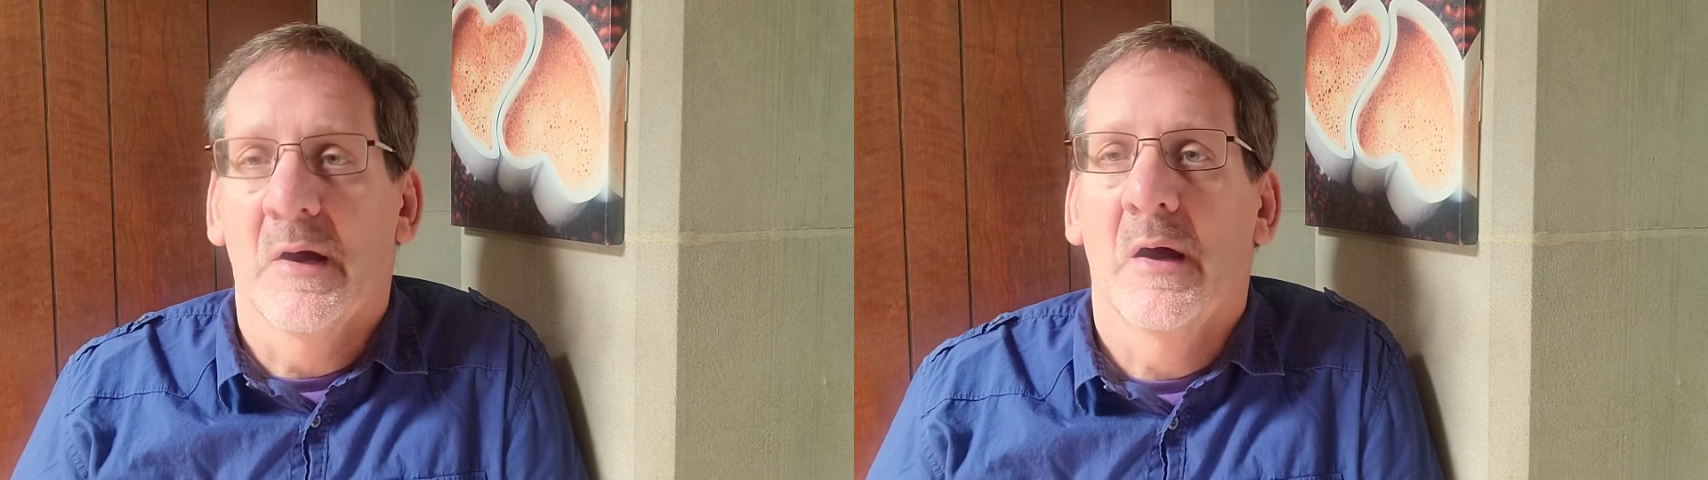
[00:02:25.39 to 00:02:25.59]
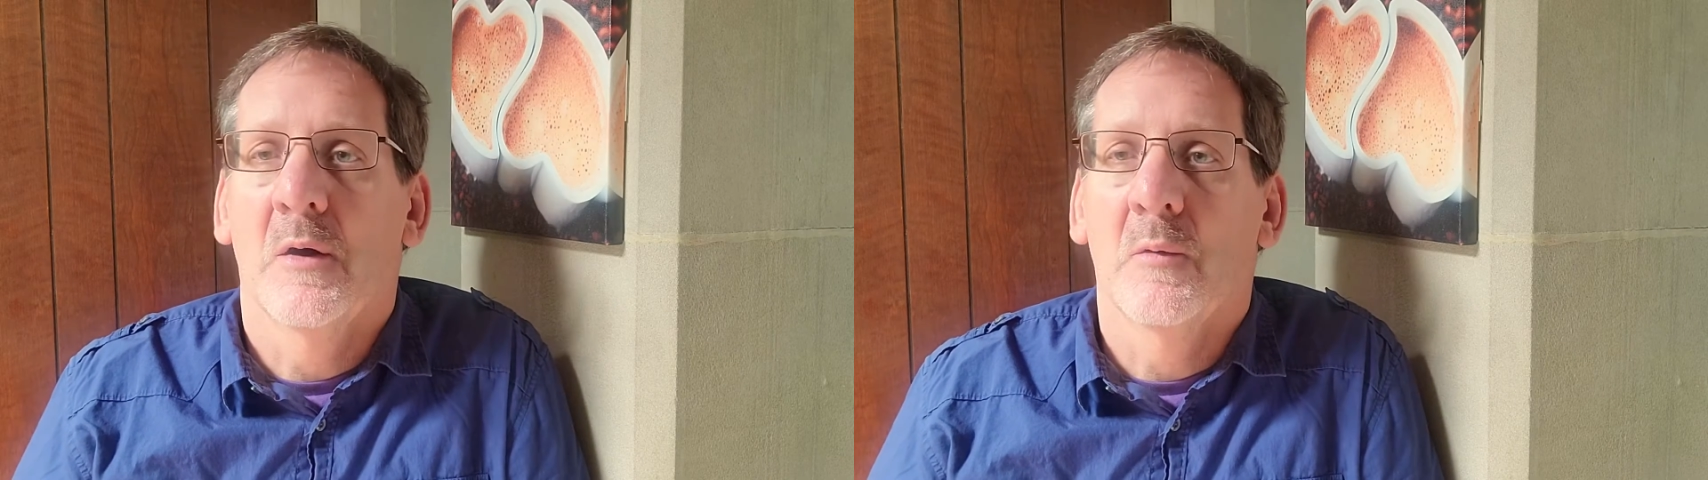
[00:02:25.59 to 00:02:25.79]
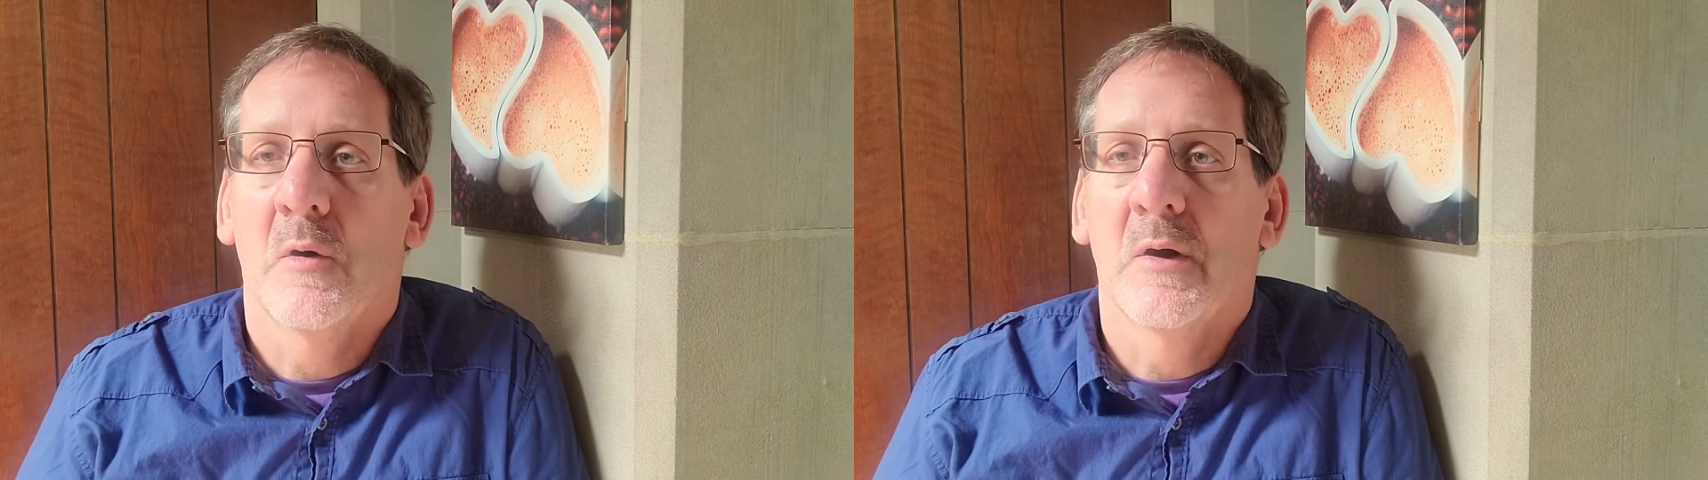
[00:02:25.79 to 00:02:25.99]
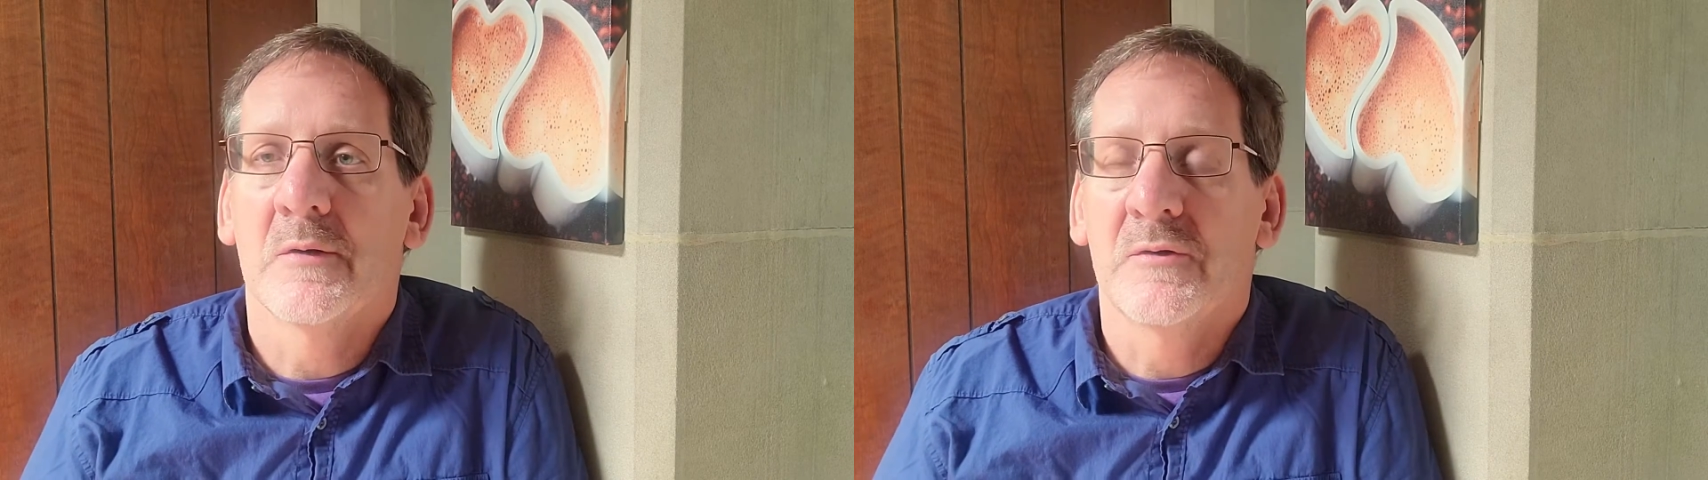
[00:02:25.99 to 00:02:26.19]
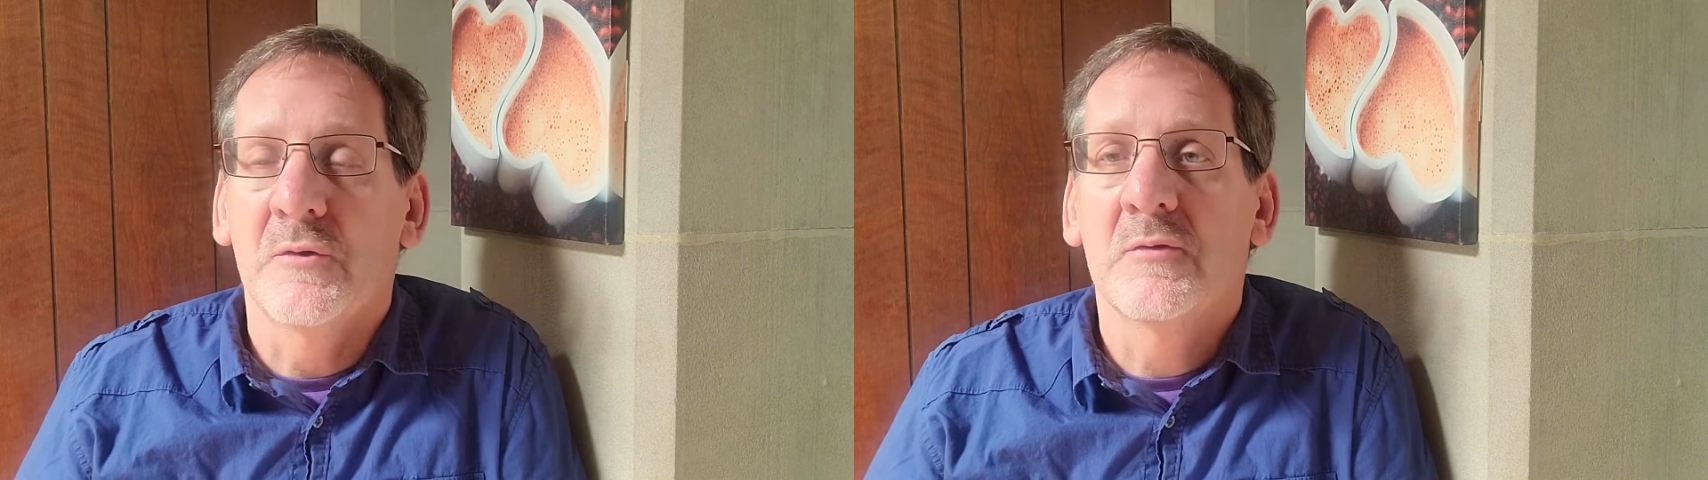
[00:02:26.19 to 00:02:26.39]
How
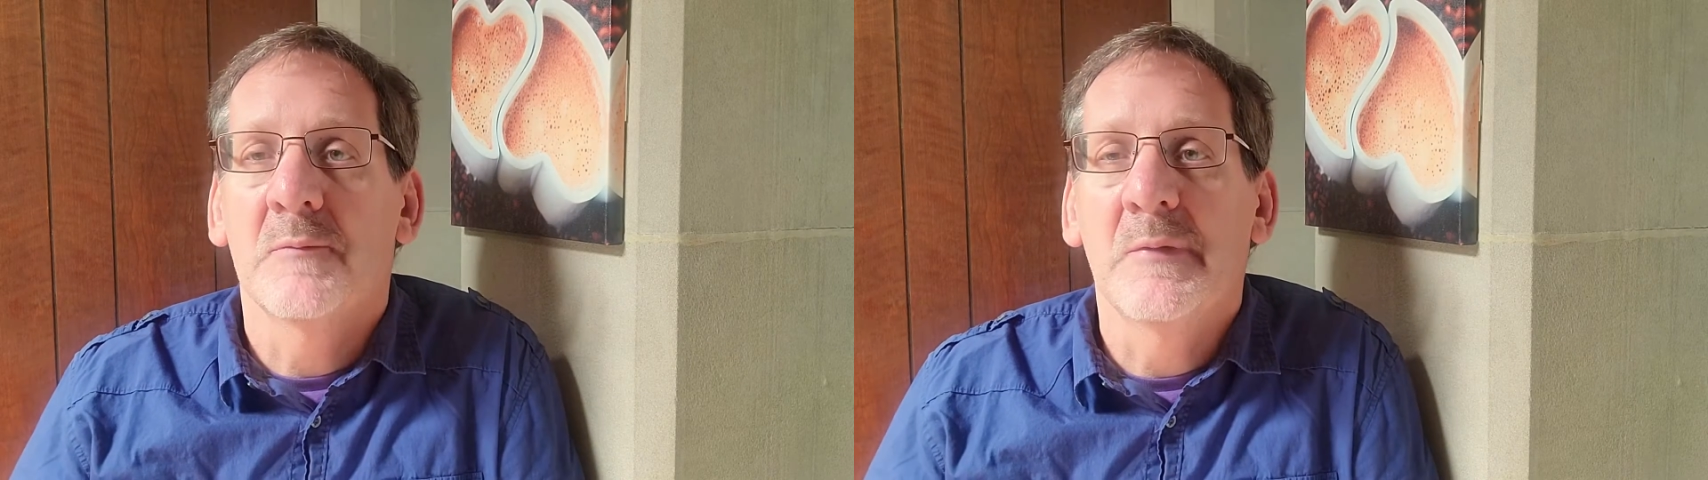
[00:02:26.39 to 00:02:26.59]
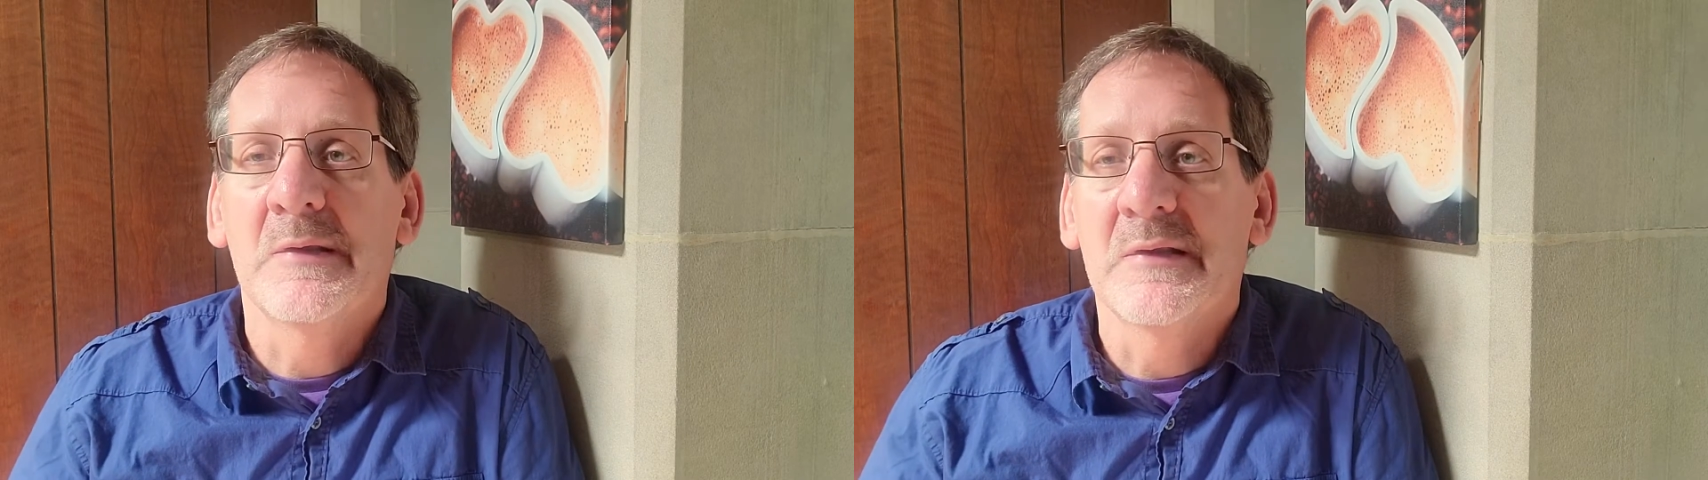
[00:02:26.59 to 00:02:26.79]
ought you to be